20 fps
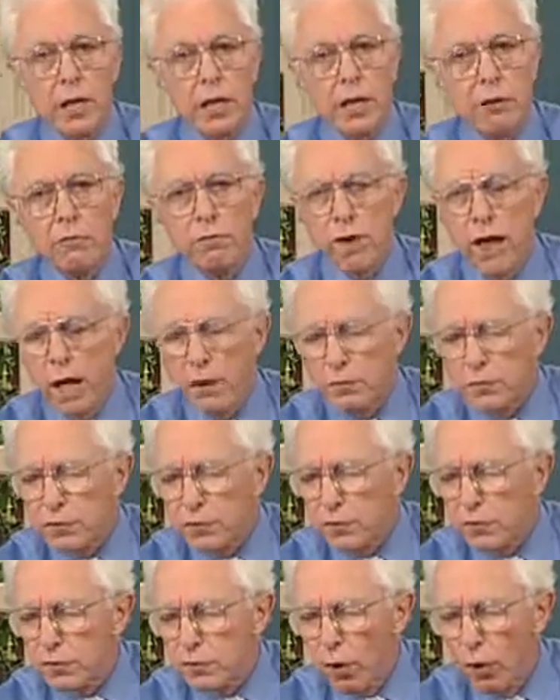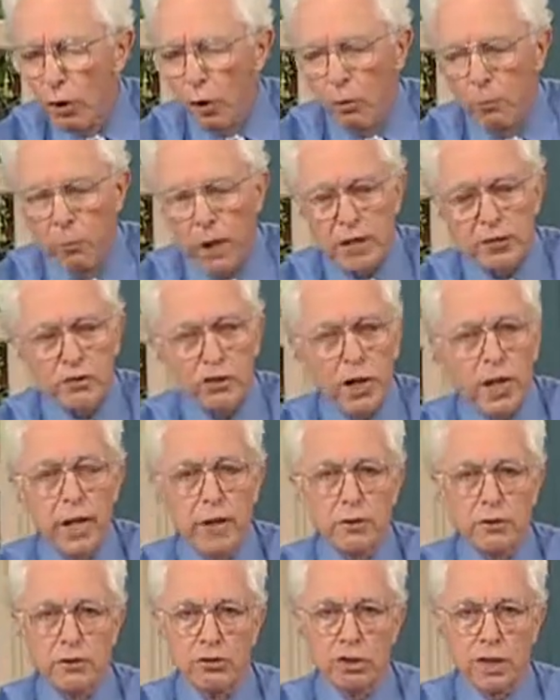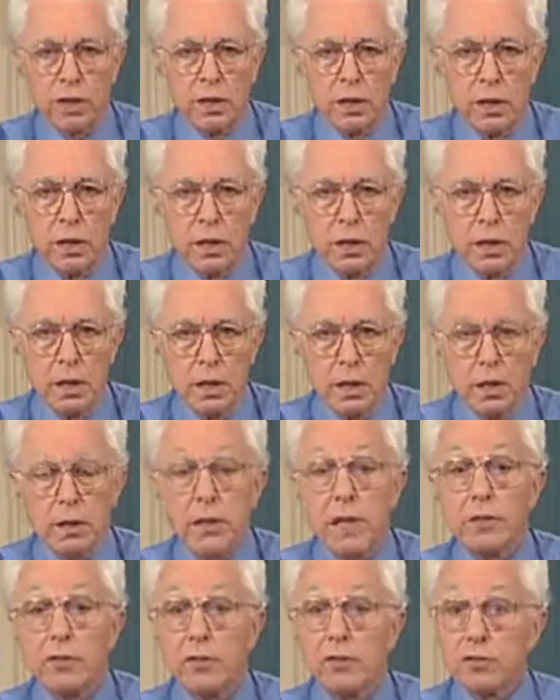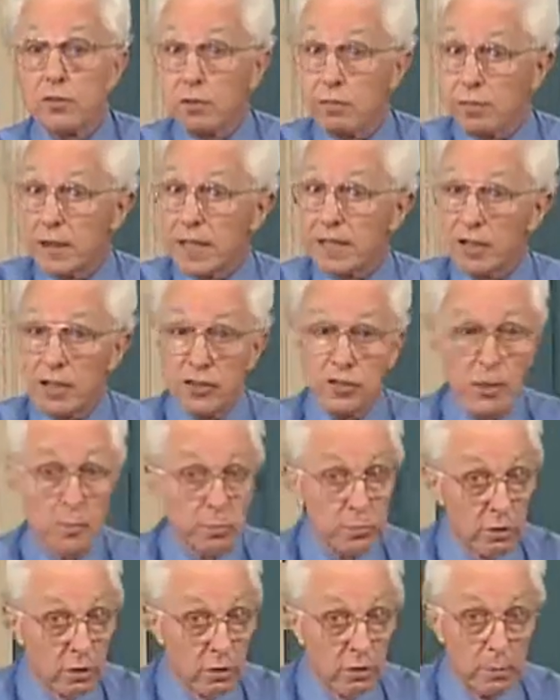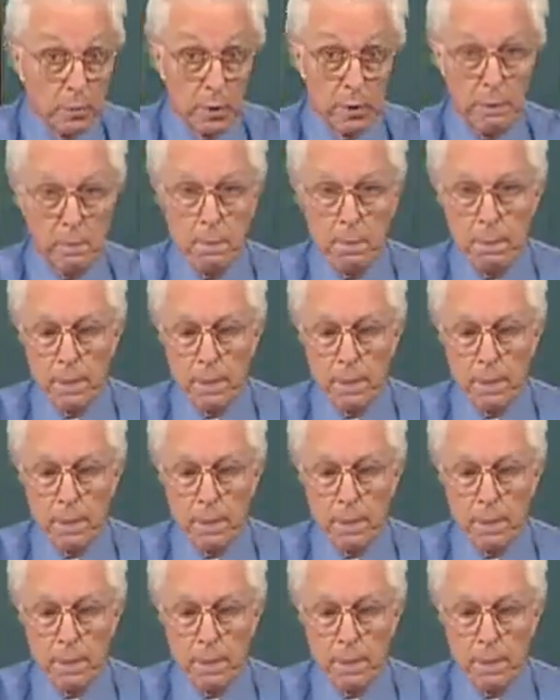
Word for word: involve so much energy that this effect is observable.